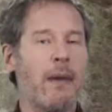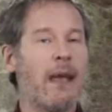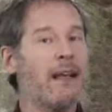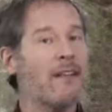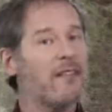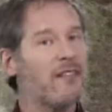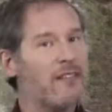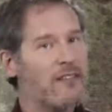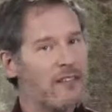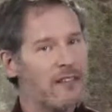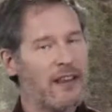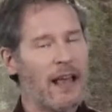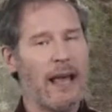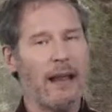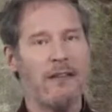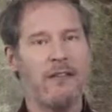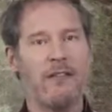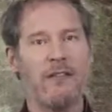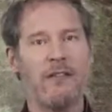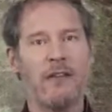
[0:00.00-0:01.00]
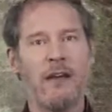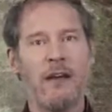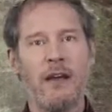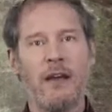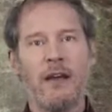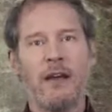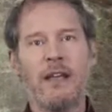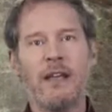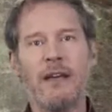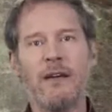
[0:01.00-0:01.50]
makes sense
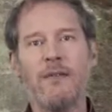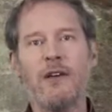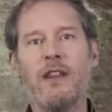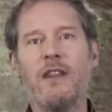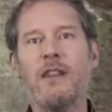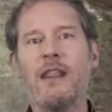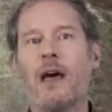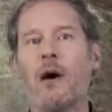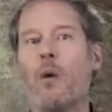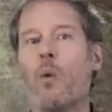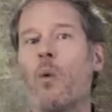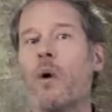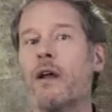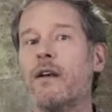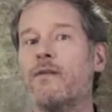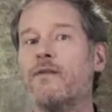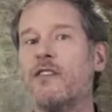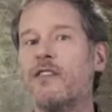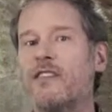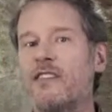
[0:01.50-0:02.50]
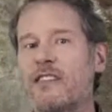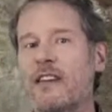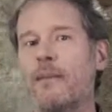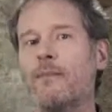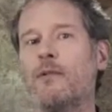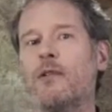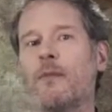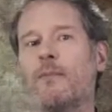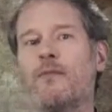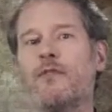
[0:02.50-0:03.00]
given that one of the
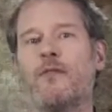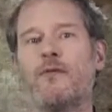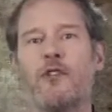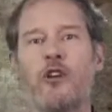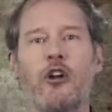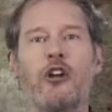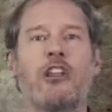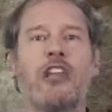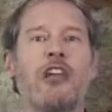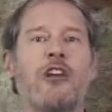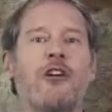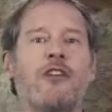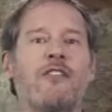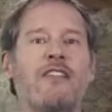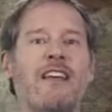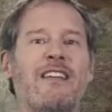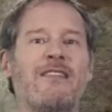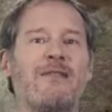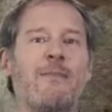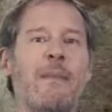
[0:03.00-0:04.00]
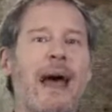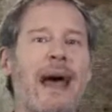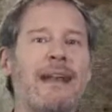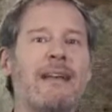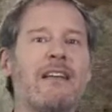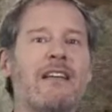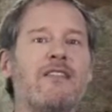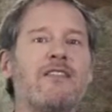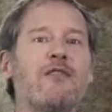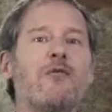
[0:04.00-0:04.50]
symptoms of Don Quixote's
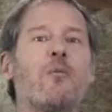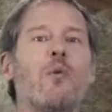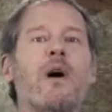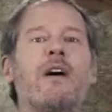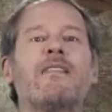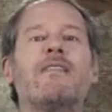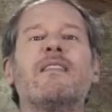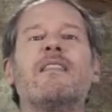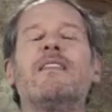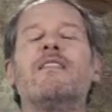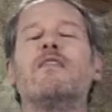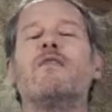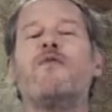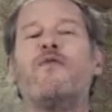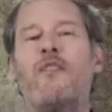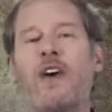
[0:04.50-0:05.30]
madness was his